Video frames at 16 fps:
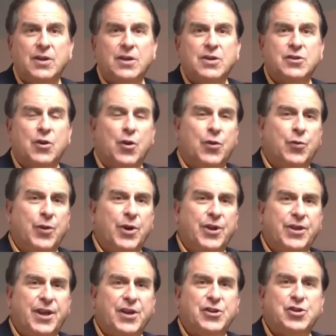So the three
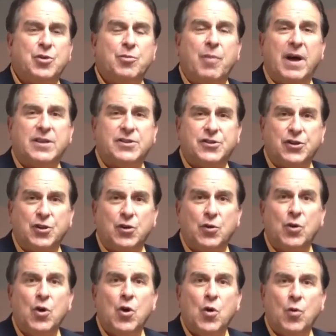things you must
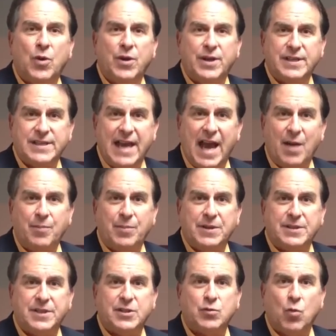do when this
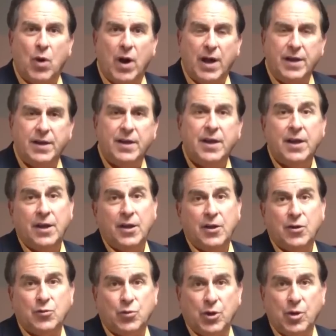happens is, one,
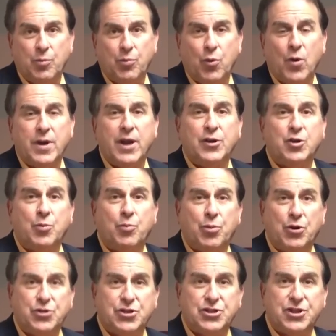it's really important that you
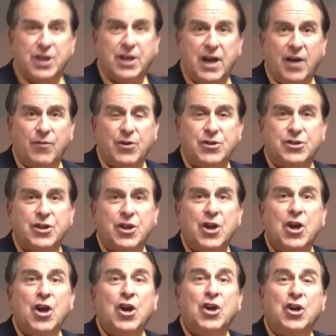purchase the coverage
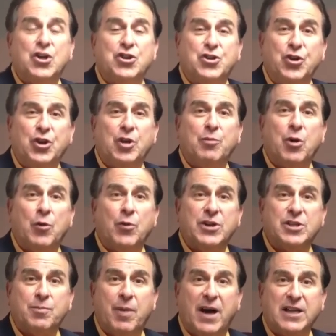because you could be
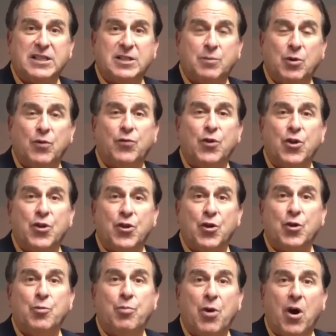responsible for
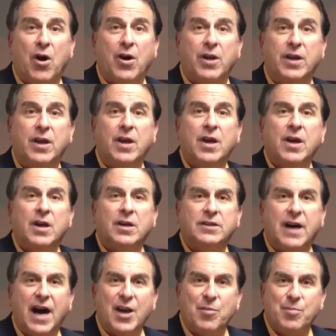third-party
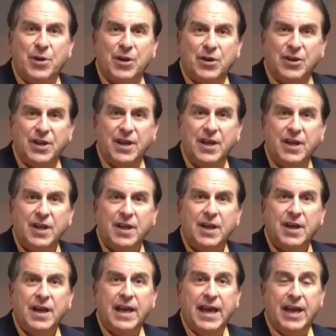liability
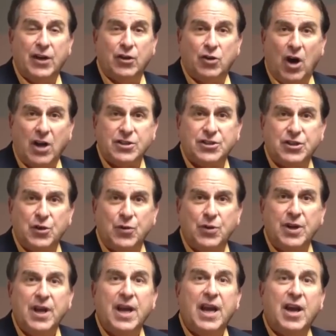in a lawsuit
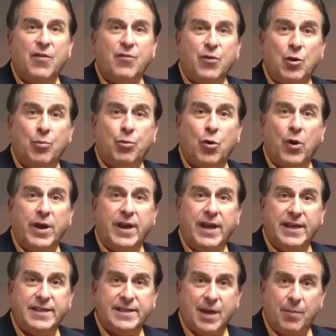if your employee
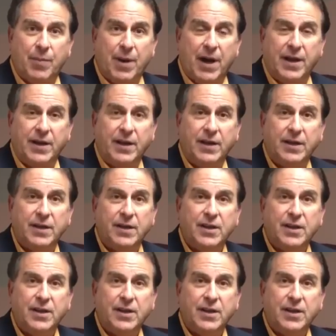hits somebody.